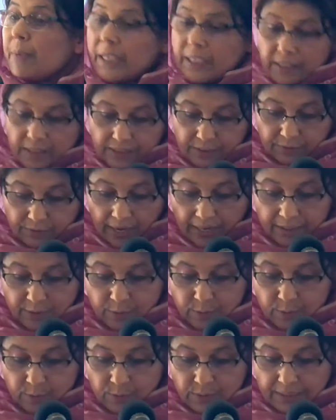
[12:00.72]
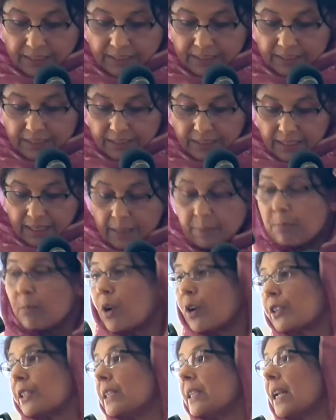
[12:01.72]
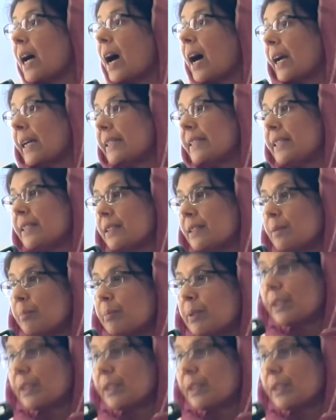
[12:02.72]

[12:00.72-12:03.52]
because Vaheguru is a moral ideal